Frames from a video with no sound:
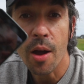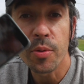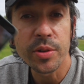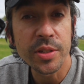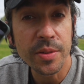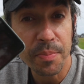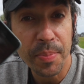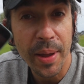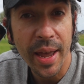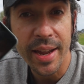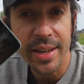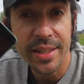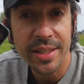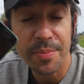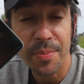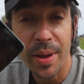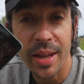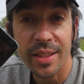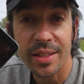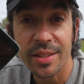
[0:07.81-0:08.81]
I wasn't paid
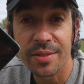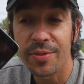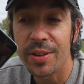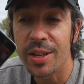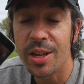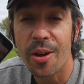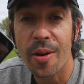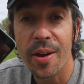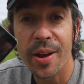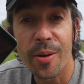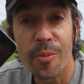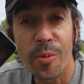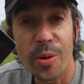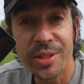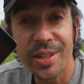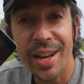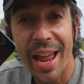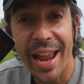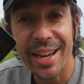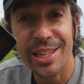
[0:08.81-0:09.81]
to make this video and I
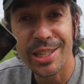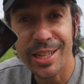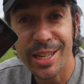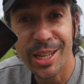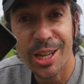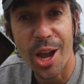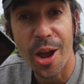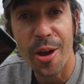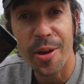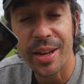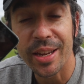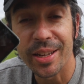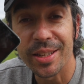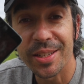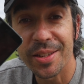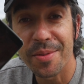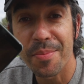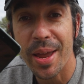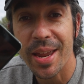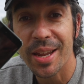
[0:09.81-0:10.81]
wasn't actually going
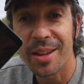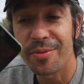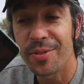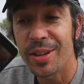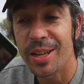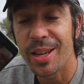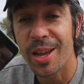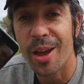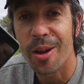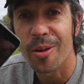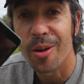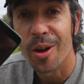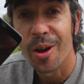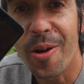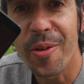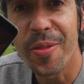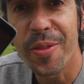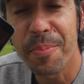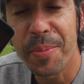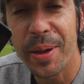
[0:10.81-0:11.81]
to make a video
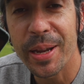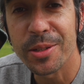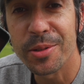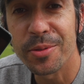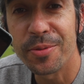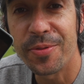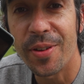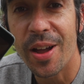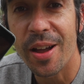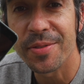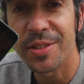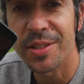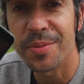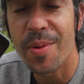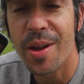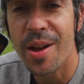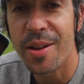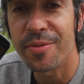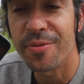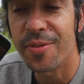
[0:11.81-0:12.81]
on the Pixel 5
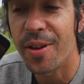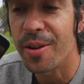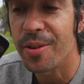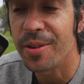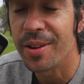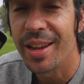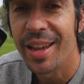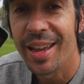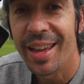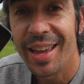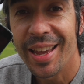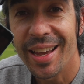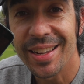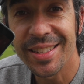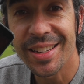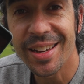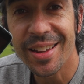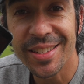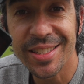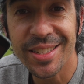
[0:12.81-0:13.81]
smartphone
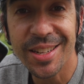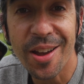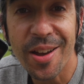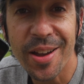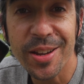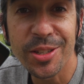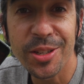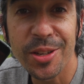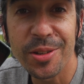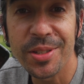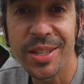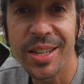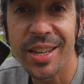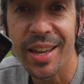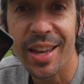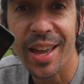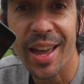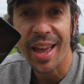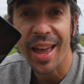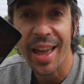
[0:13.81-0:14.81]
until I started using
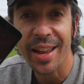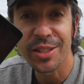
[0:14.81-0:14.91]
it.